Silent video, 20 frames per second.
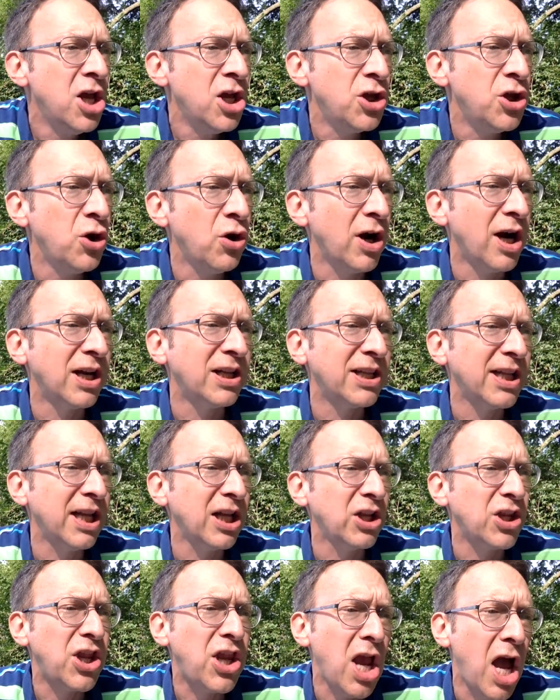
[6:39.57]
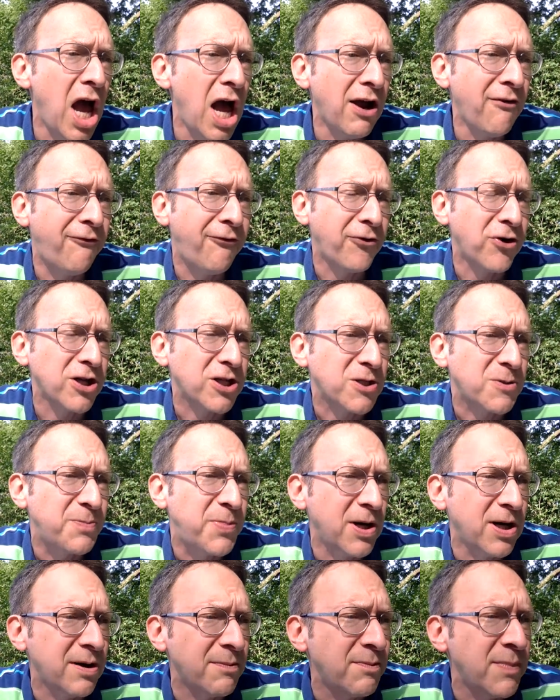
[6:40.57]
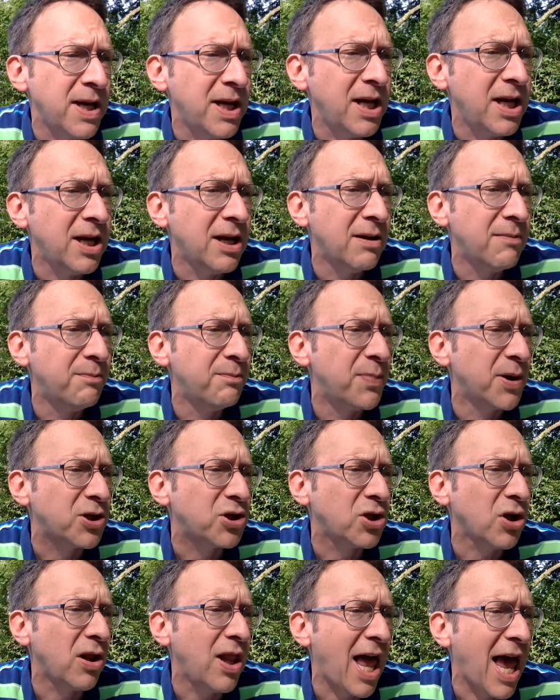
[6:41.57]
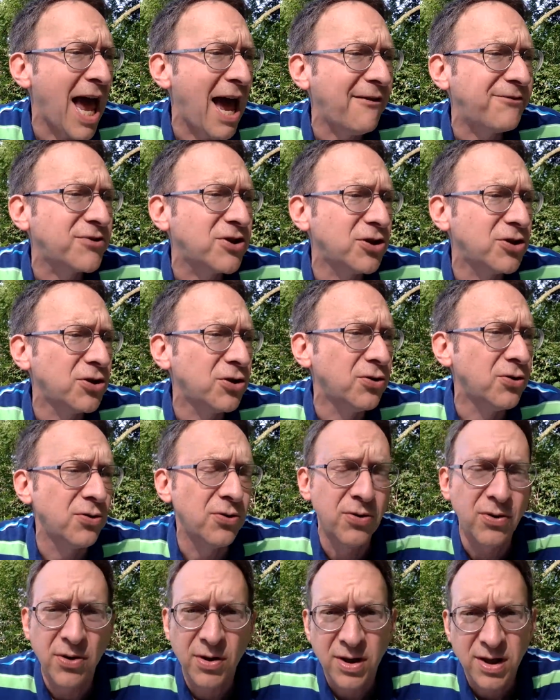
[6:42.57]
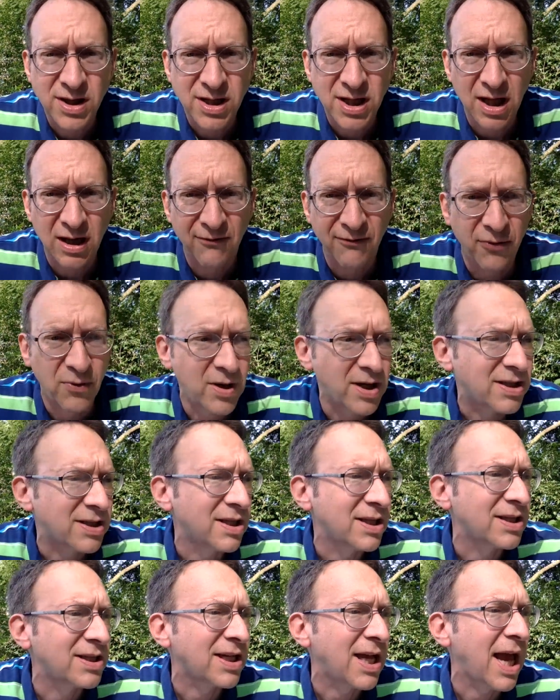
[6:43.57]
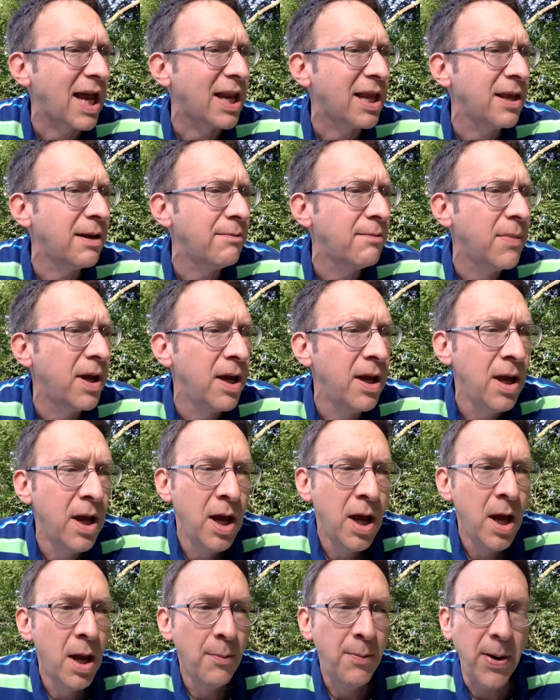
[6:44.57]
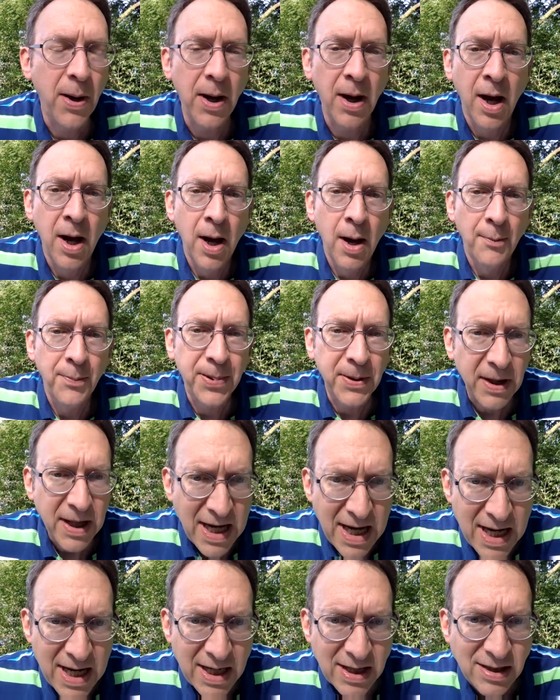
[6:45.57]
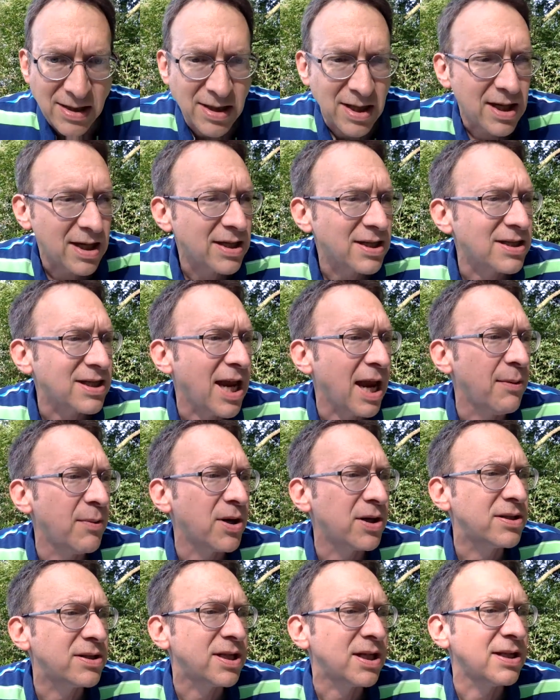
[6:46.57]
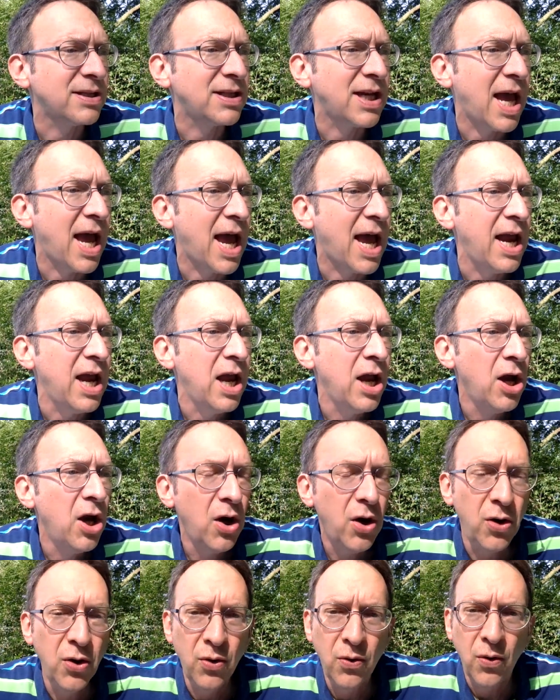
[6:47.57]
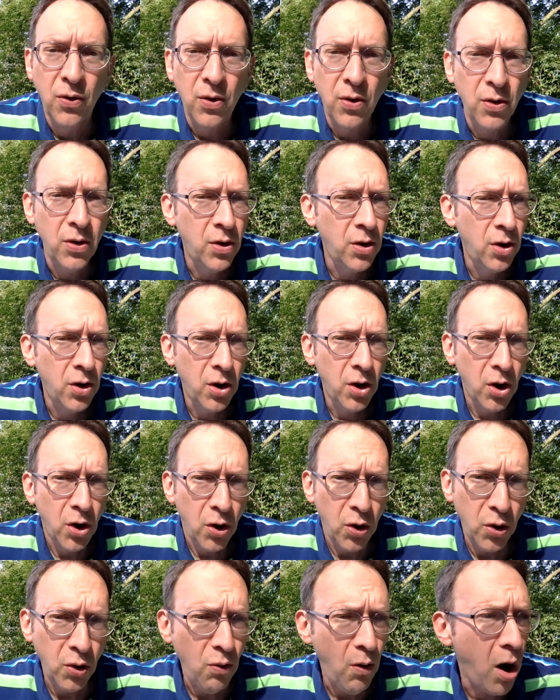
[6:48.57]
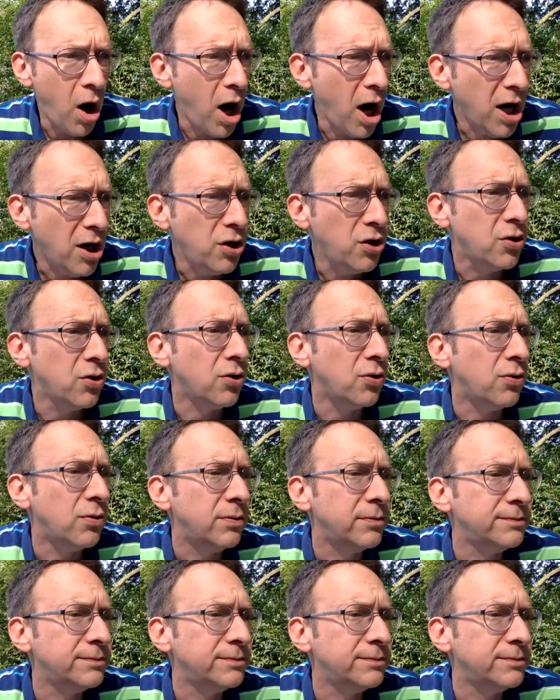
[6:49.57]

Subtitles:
"You're a little young for a spirit medium, but you'll have to do," said a voice inside him. "Please," stammered Tendai. Who are you?"